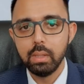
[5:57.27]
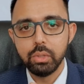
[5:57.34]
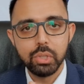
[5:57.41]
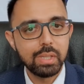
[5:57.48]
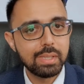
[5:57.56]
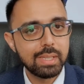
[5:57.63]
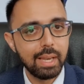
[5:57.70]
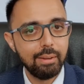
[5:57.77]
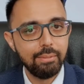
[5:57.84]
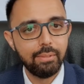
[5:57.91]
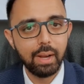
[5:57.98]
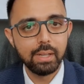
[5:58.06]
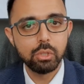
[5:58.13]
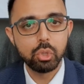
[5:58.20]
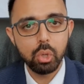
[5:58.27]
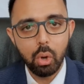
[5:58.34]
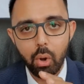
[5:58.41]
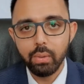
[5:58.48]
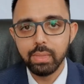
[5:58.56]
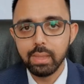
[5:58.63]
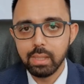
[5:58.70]
just advice
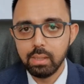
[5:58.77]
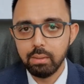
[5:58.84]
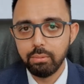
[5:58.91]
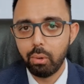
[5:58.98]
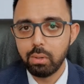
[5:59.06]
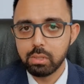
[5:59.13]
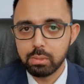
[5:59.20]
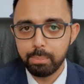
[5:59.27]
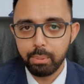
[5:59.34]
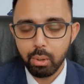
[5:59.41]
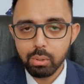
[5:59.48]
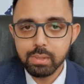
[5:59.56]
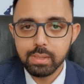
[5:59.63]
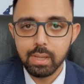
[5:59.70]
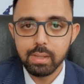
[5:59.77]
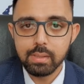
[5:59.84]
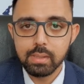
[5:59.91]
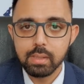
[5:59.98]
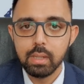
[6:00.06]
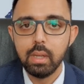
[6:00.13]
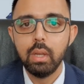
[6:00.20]
on the divorce
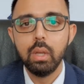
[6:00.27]
process,